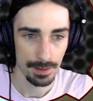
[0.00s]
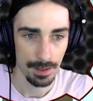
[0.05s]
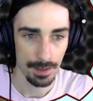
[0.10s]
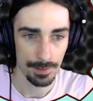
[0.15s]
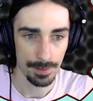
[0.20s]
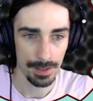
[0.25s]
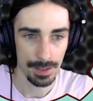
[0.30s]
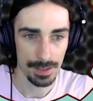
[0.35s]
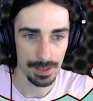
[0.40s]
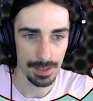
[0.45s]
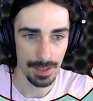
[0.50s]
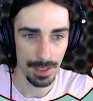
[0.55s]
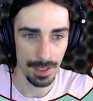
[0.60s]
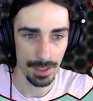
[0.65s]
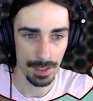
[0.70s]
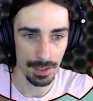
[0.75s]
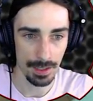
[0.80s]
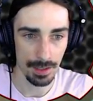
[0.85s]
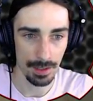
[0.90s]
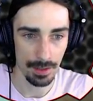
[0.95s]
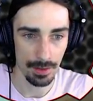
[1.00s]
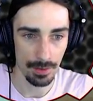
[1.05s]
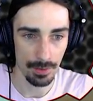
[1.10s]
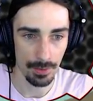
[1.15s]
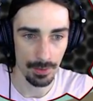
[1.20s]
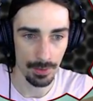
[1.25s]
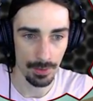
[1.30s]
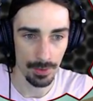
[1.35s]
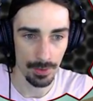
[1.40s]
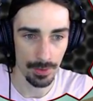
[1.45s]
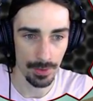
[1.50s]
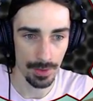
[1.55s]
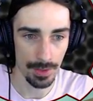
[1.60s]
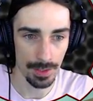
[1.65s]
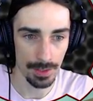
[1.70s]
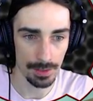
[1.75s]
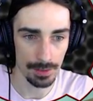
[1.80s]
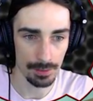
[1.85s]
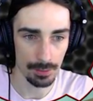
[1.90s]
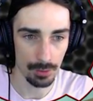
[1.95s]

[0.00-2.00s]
I'm gonna say that,